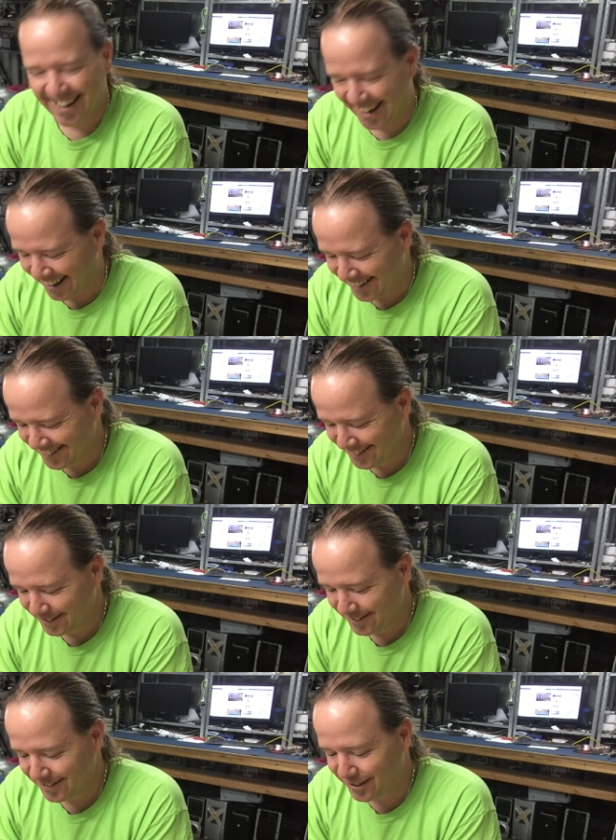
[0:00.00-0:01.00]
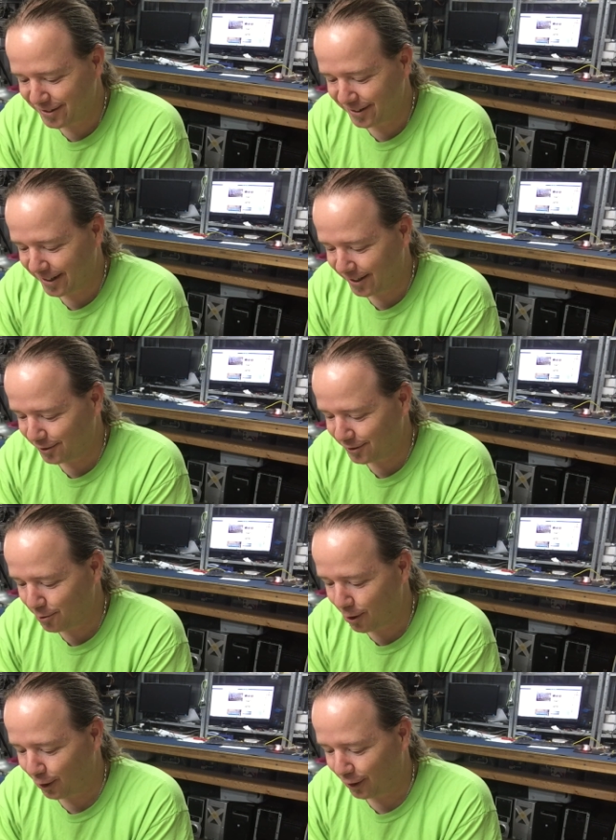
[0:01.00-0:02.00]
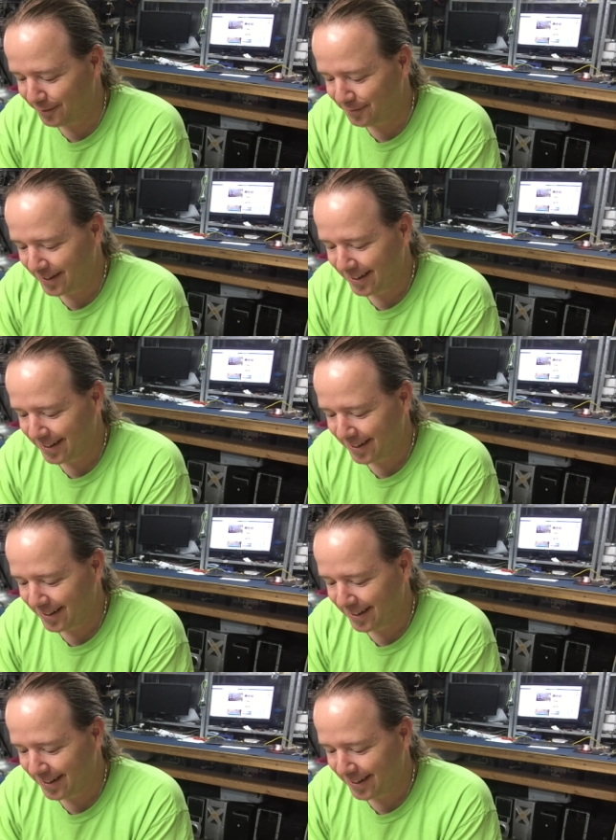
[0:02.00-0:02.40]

Hello. Shits and giggles, why not?